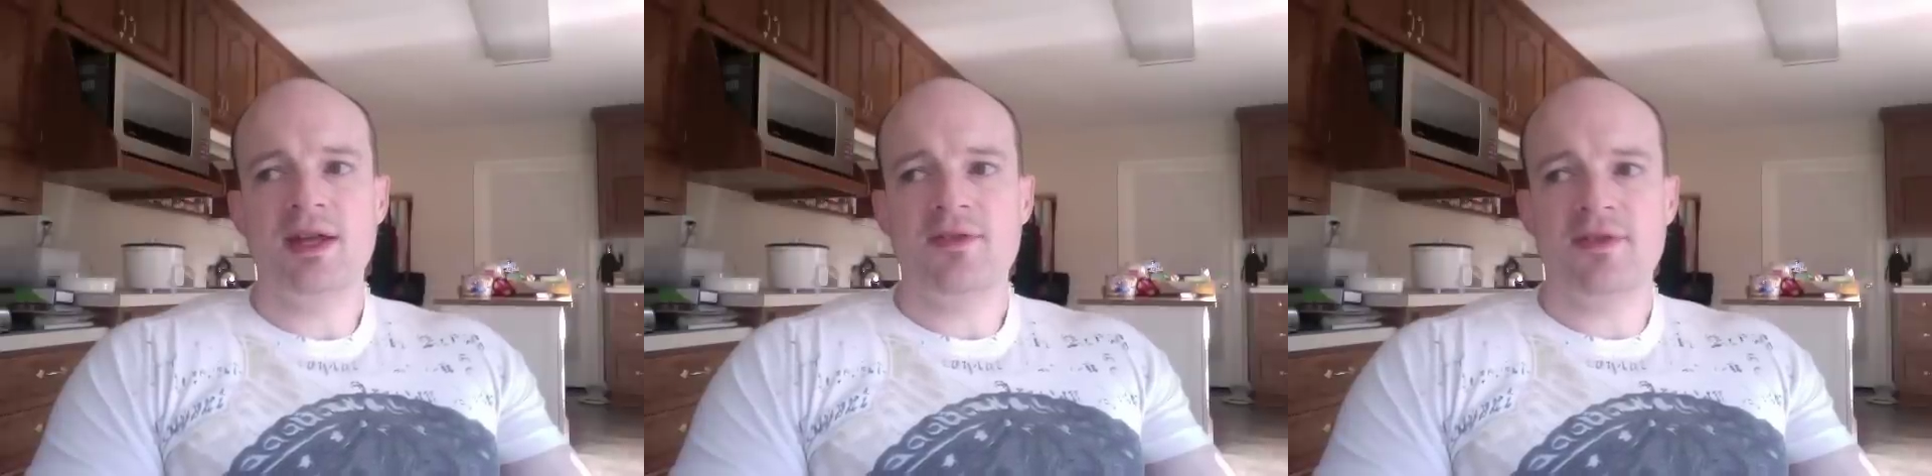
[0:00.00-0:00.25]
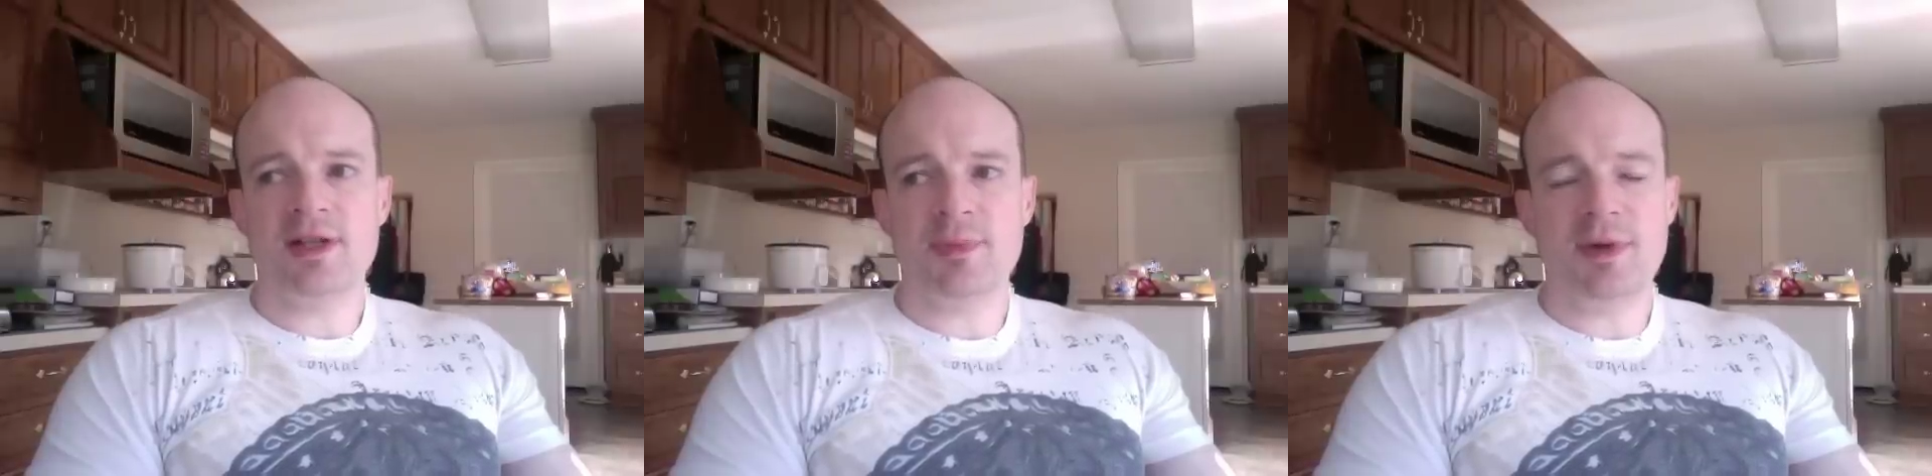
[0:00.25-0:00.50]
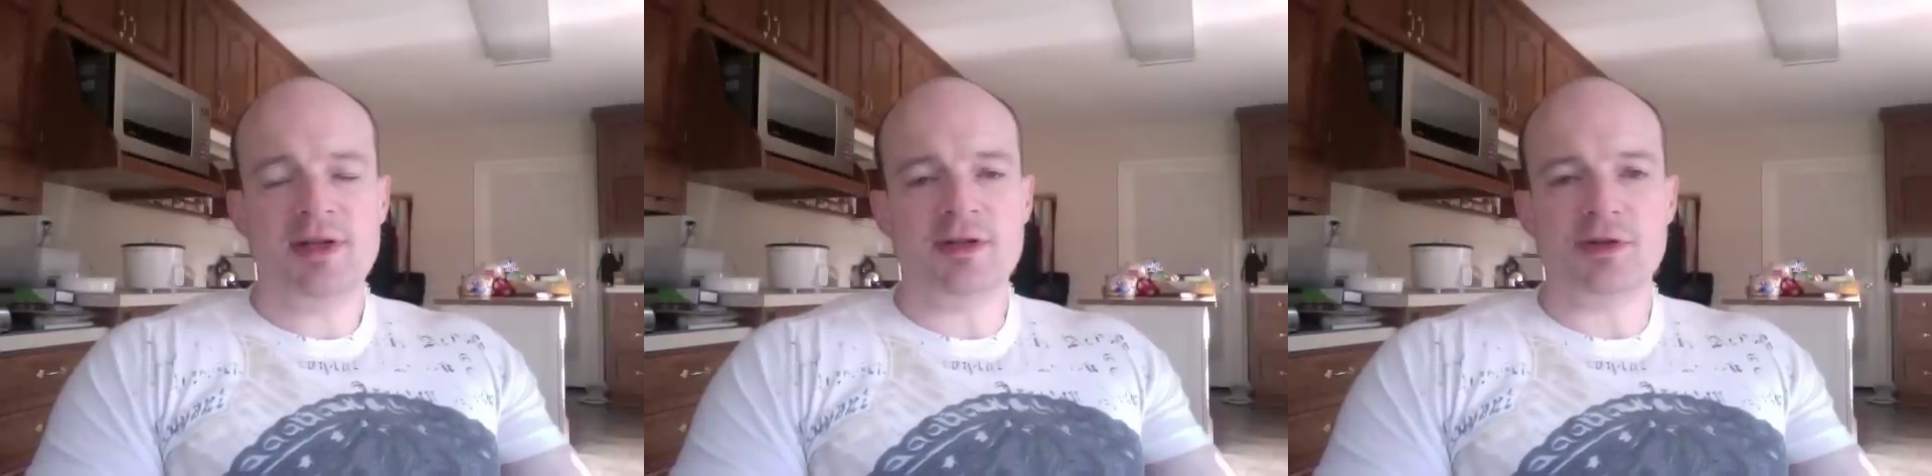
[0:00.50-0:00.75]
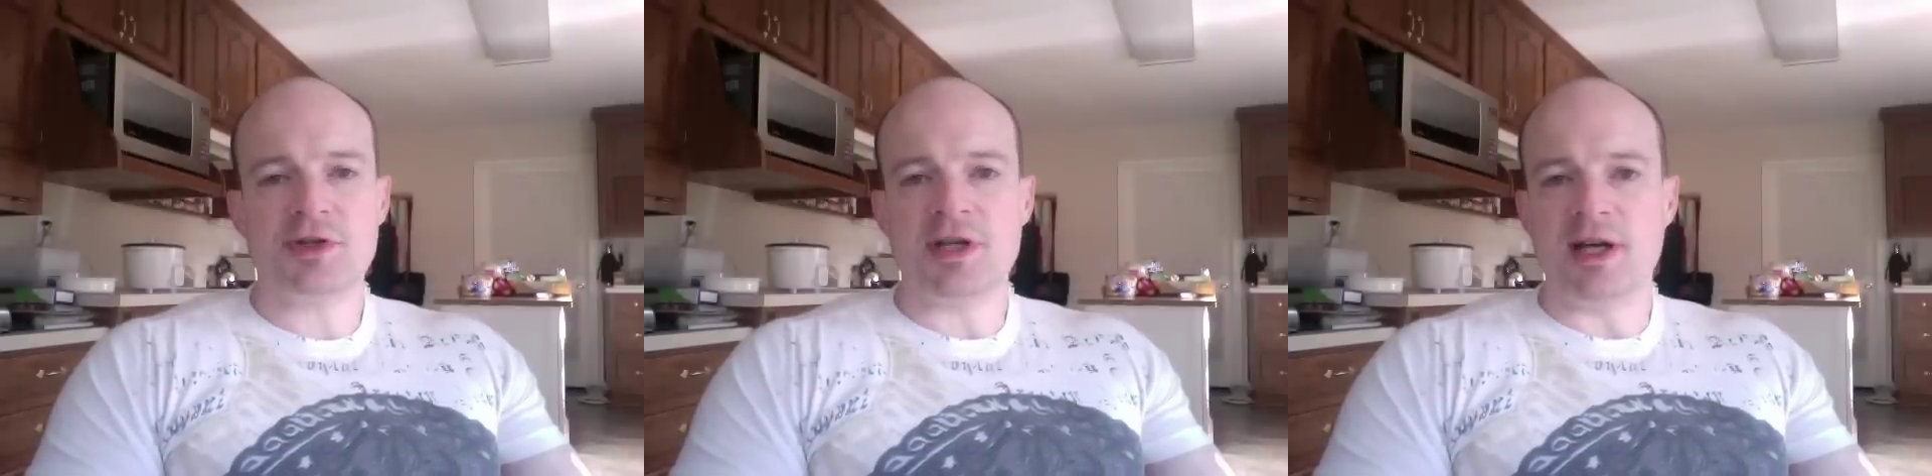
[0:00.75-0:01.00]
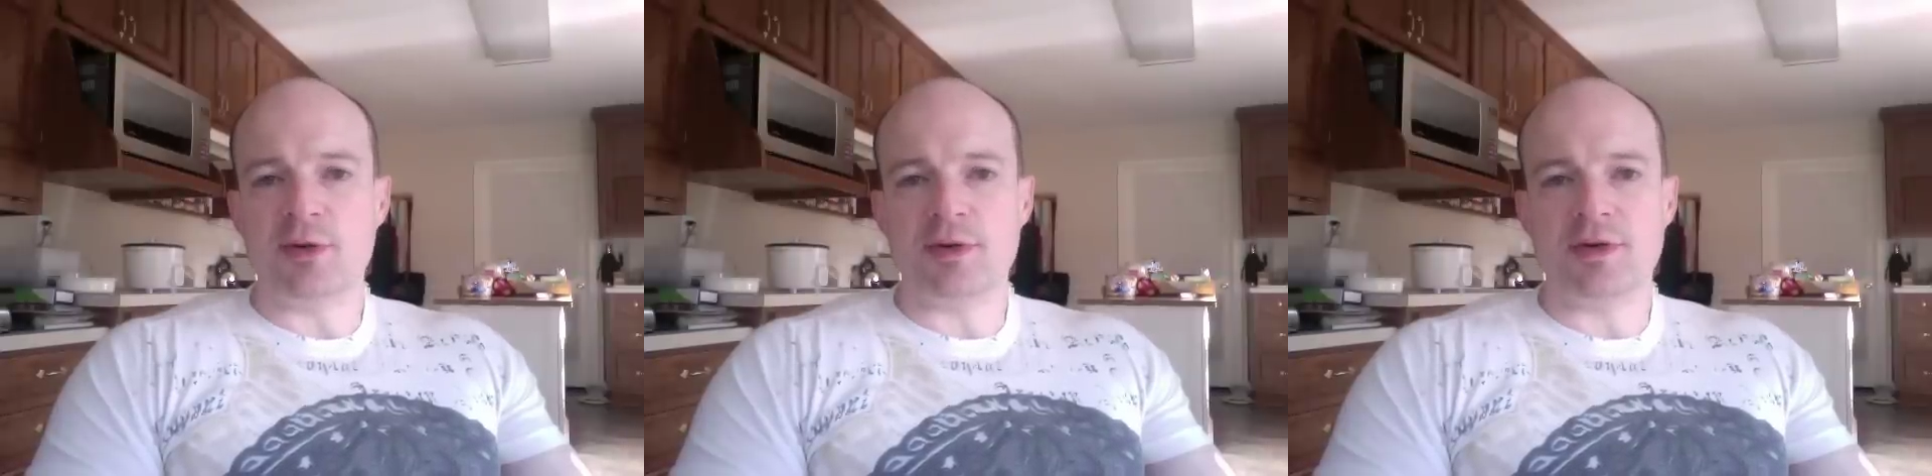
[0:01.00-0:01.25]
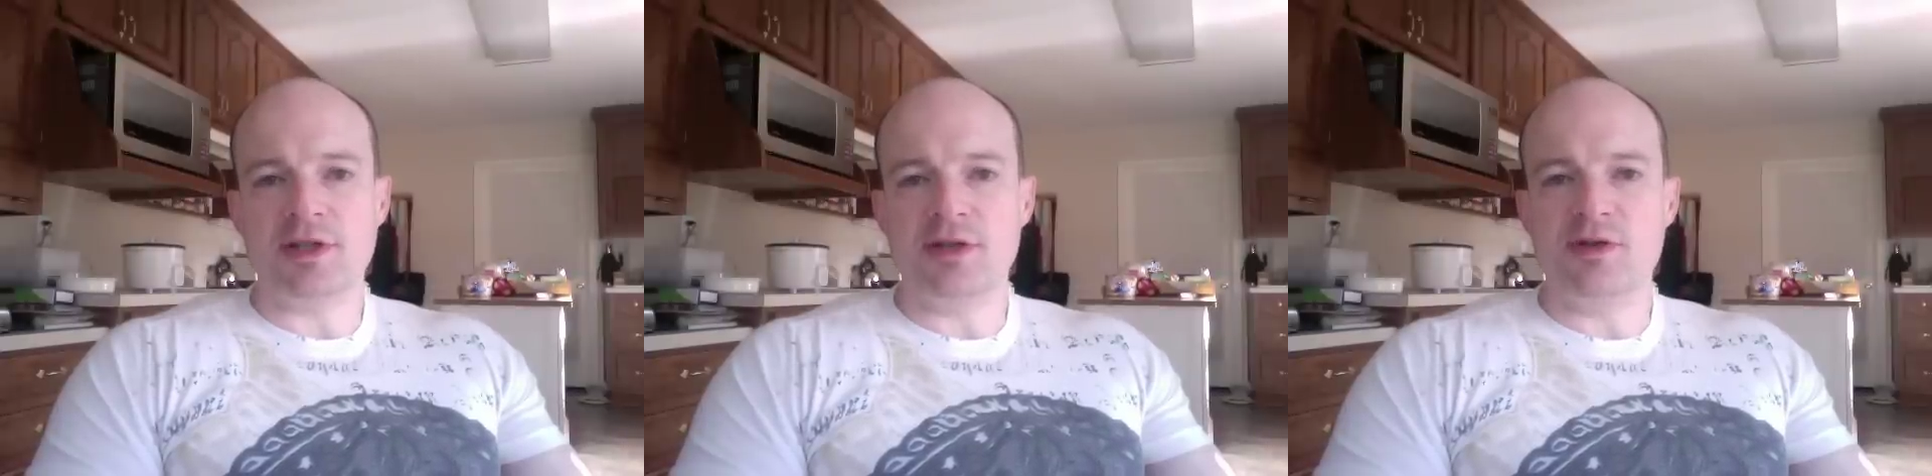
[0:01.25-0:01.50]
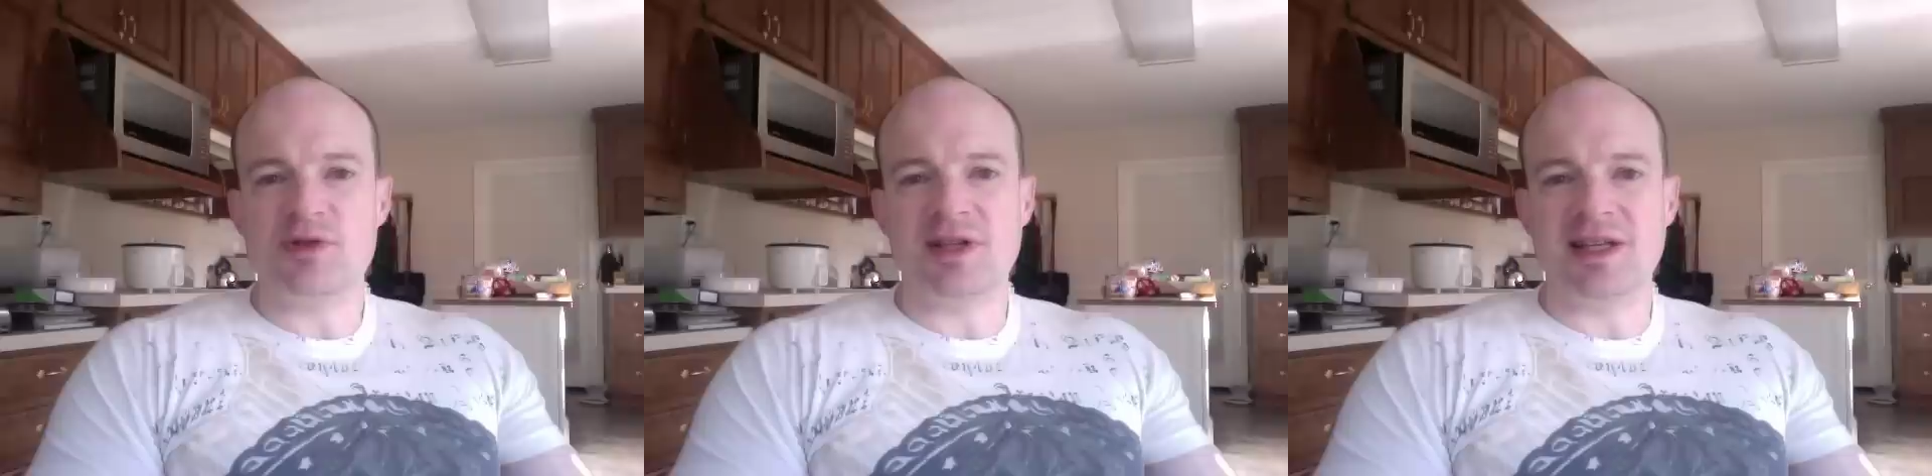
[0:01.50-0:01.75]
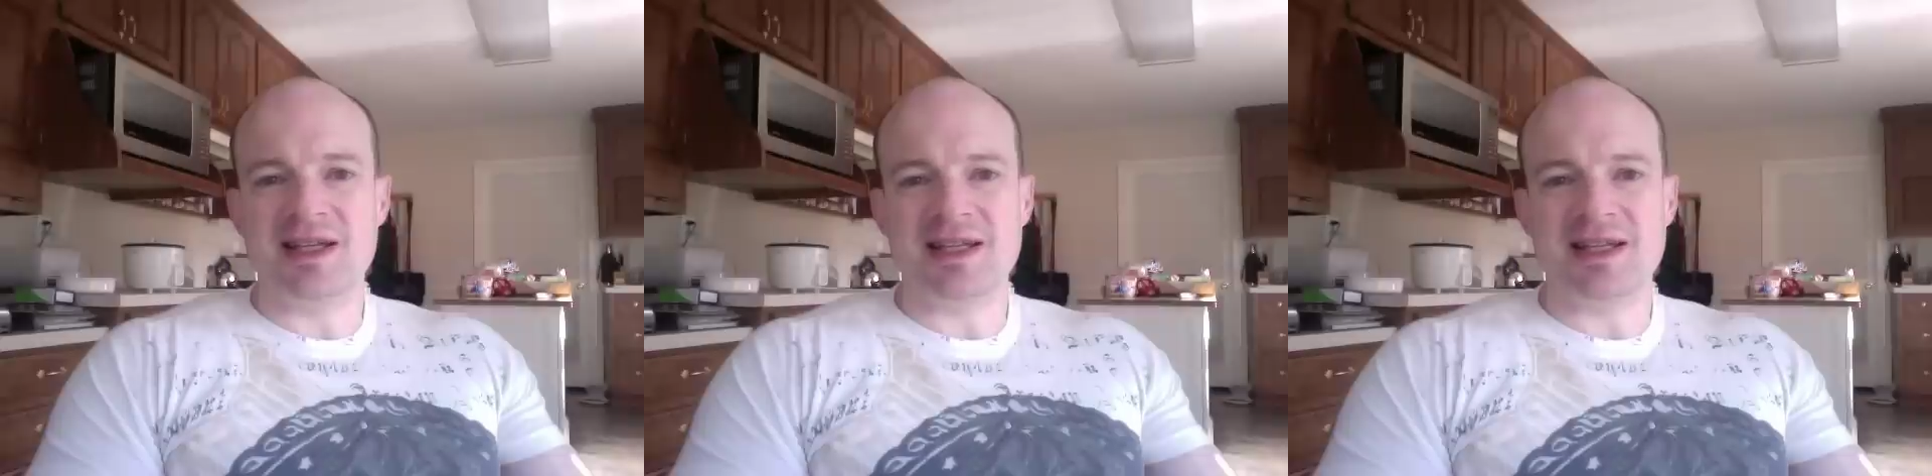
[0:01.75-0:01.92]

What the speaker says: Filipinos shower usually